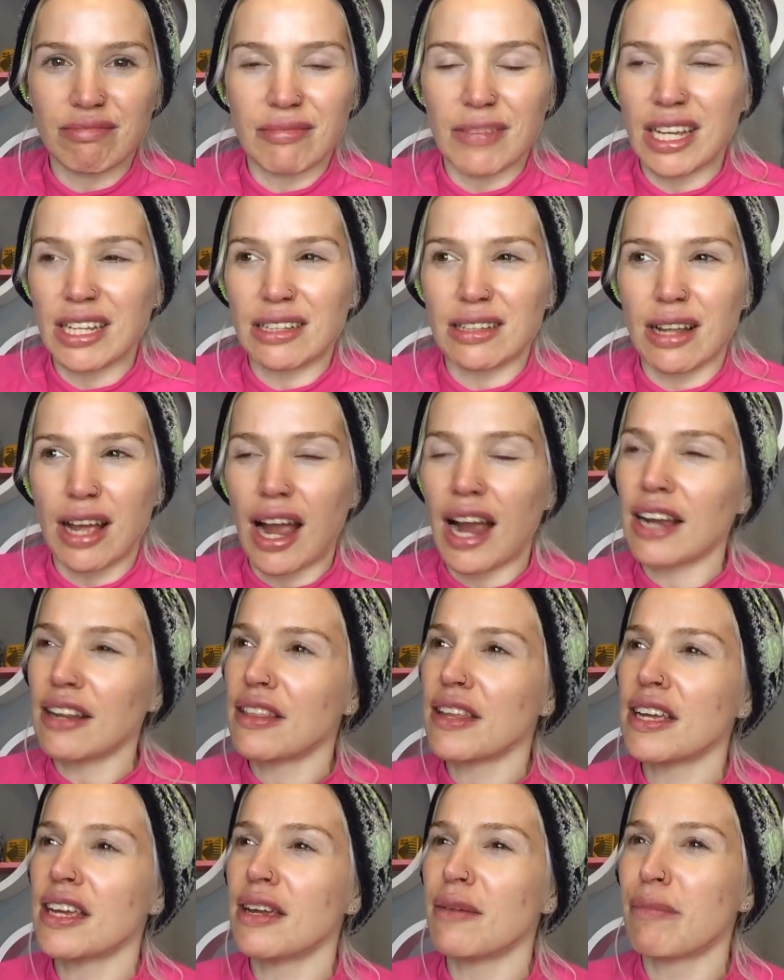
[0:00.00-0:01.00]
it I
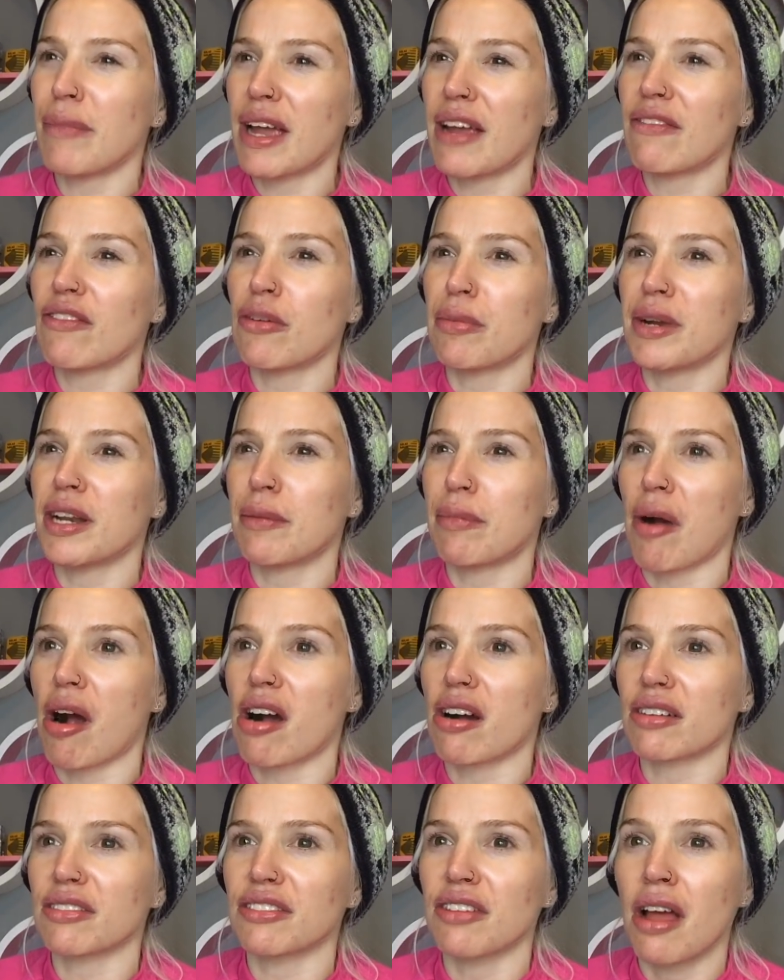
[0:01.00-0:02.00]
think it may have come in a
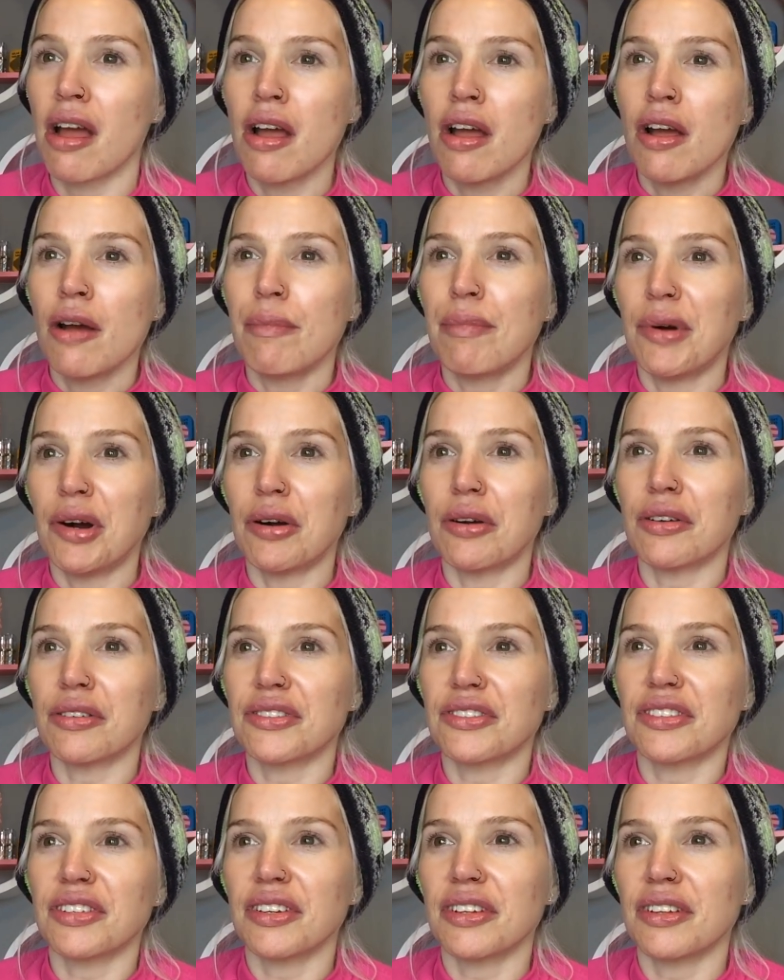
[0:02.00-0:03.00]
box
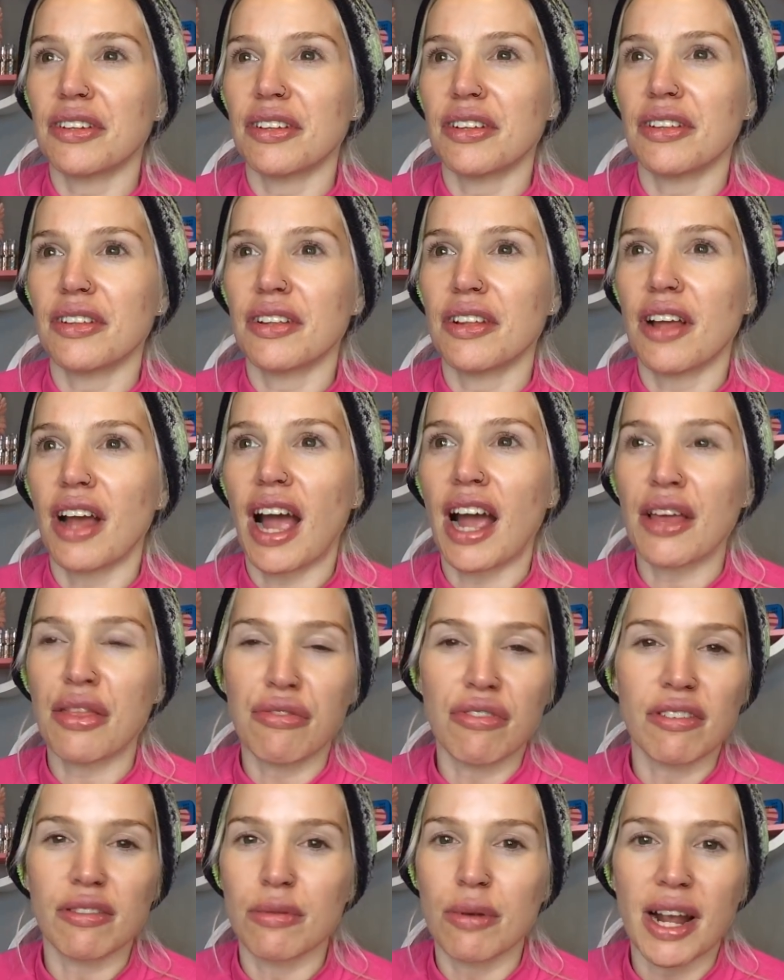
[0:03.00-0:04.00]
but I
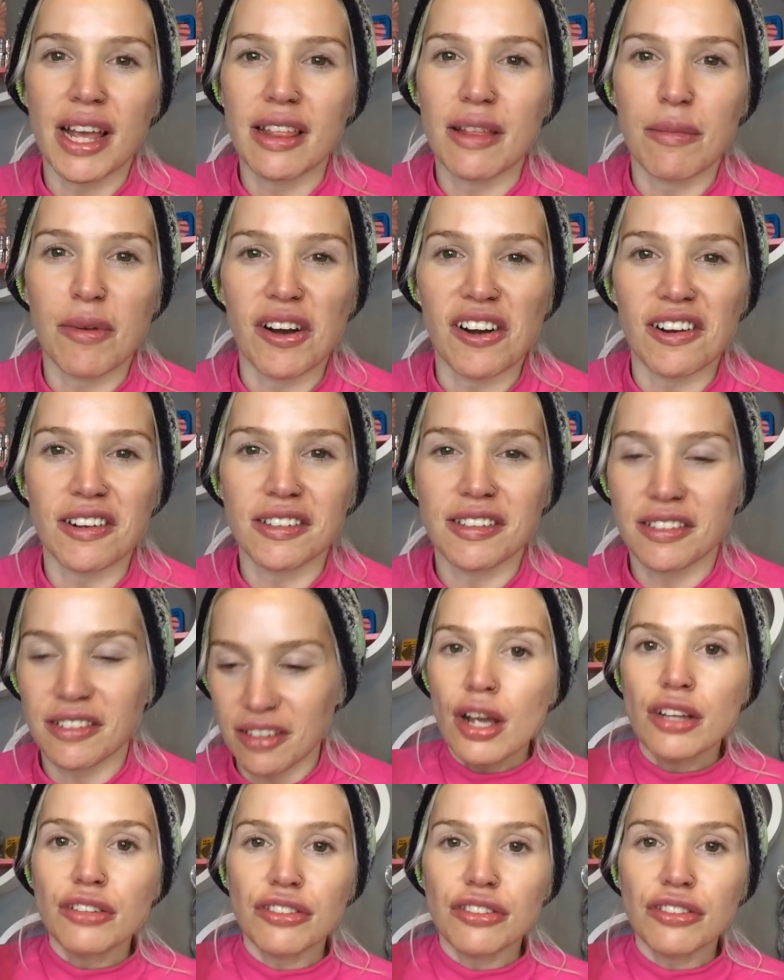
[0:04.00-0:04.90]
threw away the box.